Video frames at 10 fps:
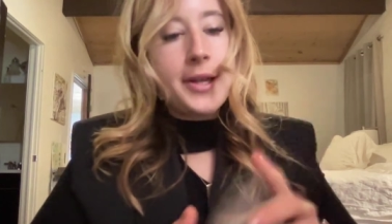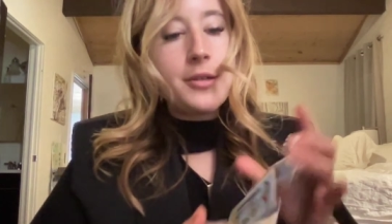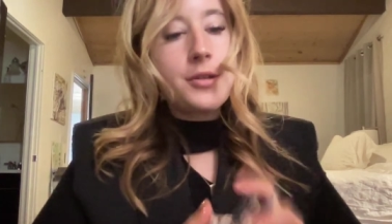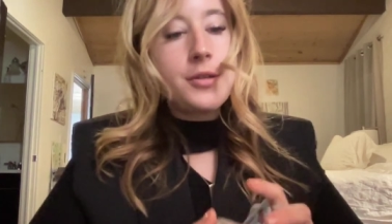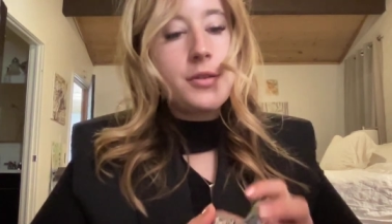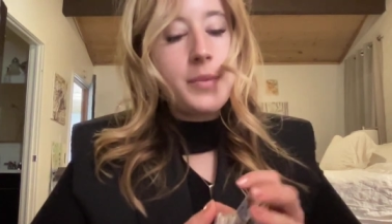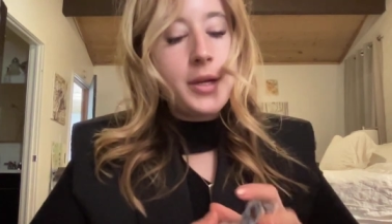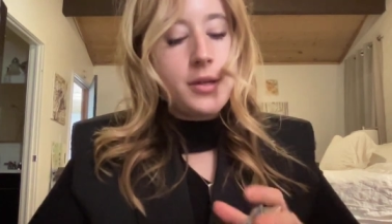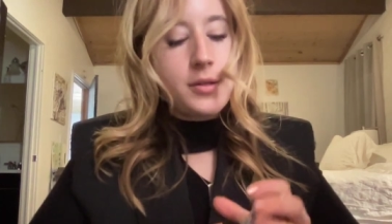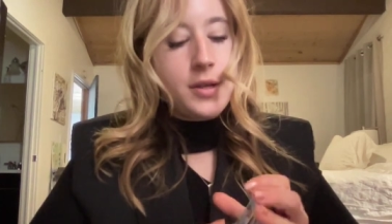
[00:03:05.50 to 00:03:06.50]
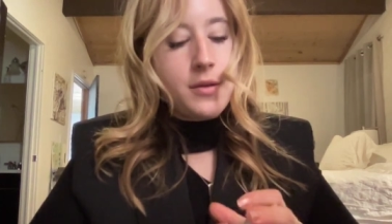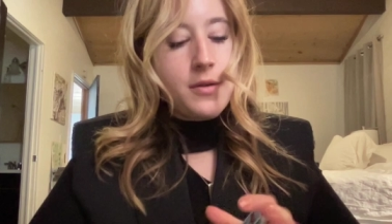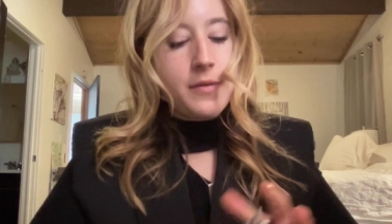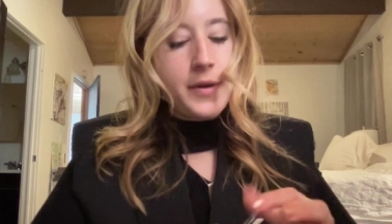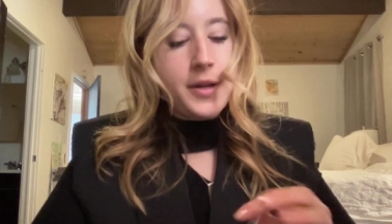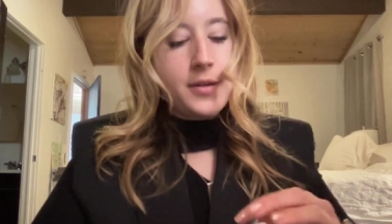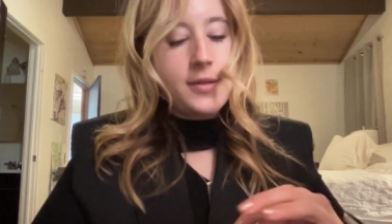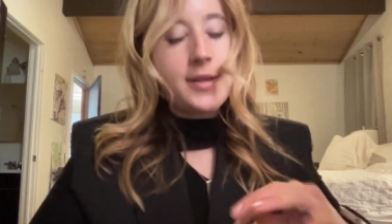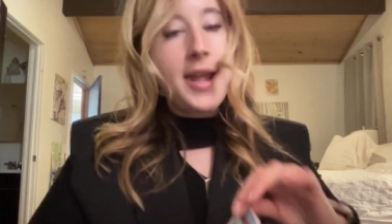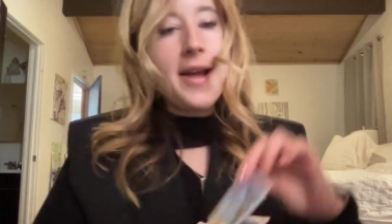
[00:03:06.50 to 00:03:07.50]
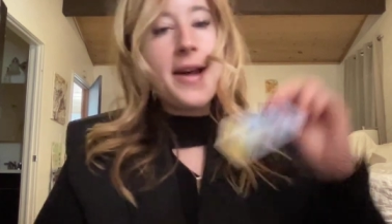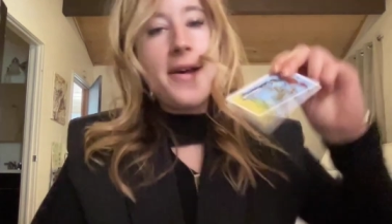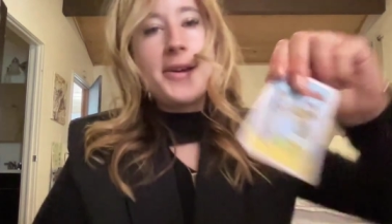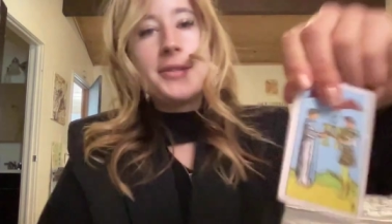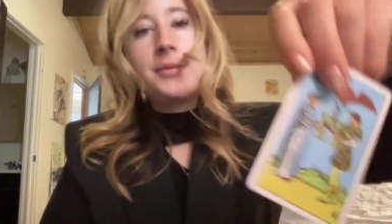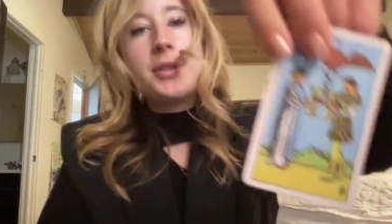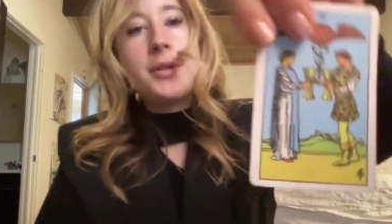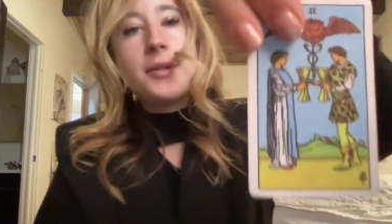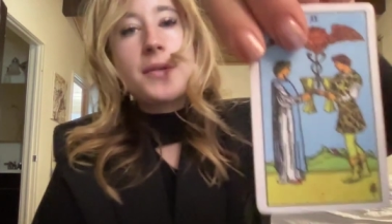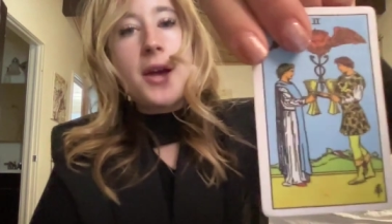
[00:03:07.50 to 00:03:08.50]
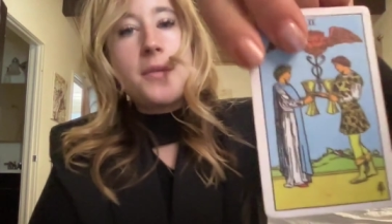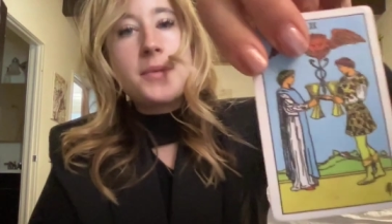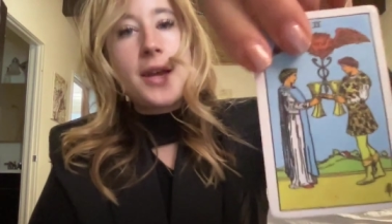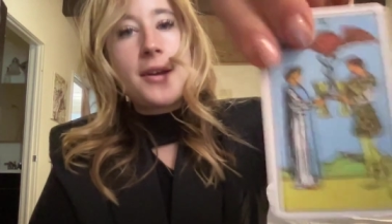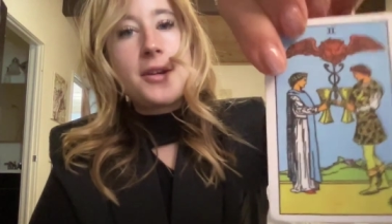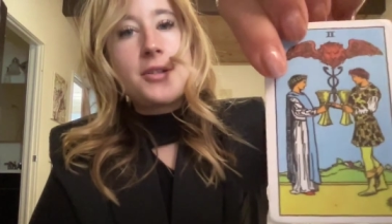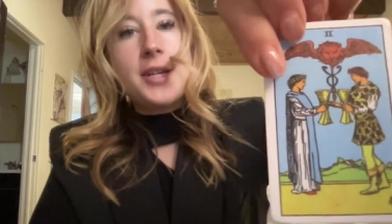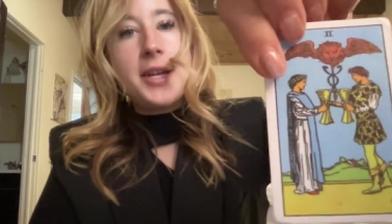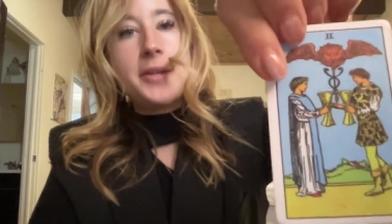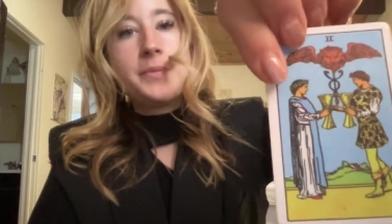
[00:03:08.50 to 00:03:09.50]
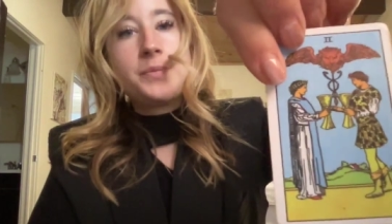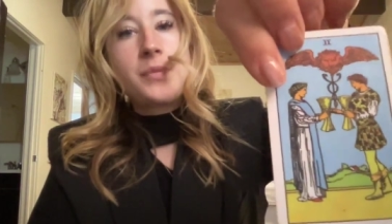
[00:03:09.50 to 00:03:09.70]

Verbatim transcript: Angel spirits universe. Yeah, two of cups energy.